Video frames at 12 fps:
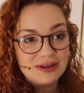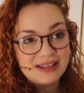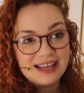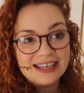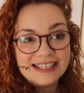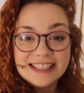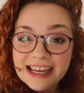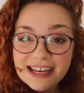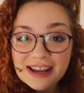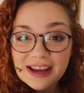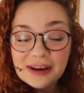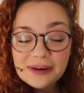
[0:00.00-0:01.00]
to then
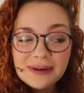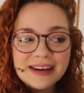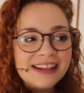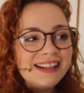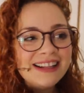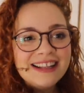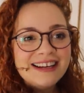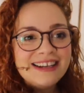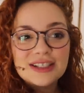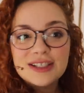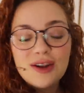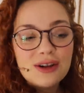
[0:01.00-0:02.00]
continue.
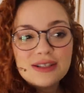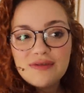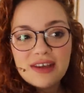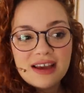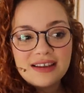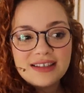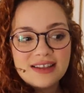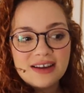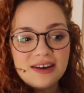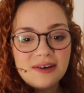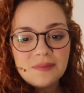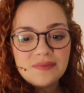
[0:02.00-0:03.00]
Just lots of things
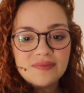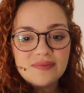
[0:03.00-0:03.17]
that